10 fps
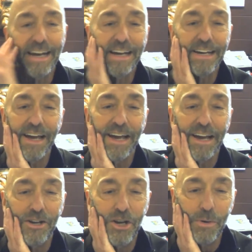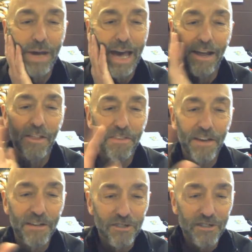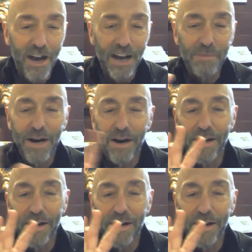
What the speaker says: and I knew we had other things to talk about,